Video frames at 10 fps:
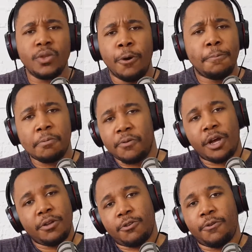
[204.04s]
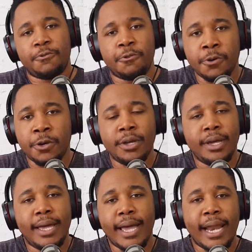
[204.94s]
or people of color go through.
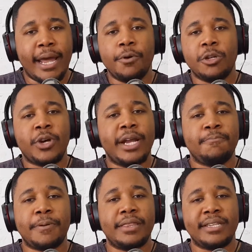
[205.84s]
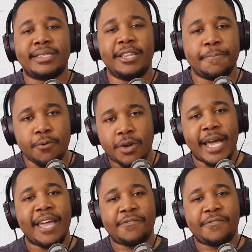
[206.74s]
And I'm not trying to be this liberal guy.